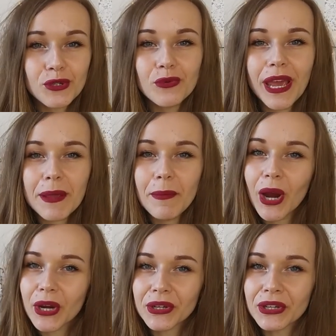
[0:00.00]
to a
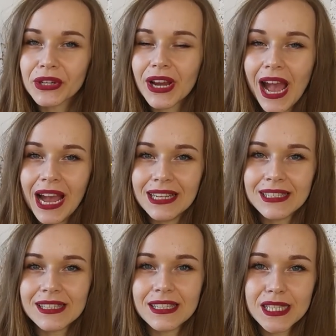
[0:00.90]
partner
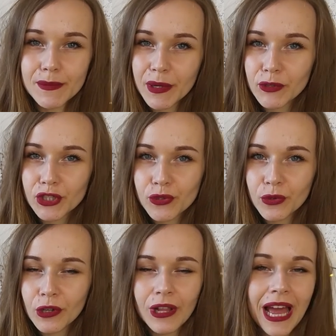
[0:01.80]
as
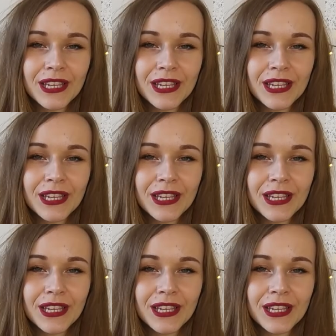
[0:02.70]
spiritual,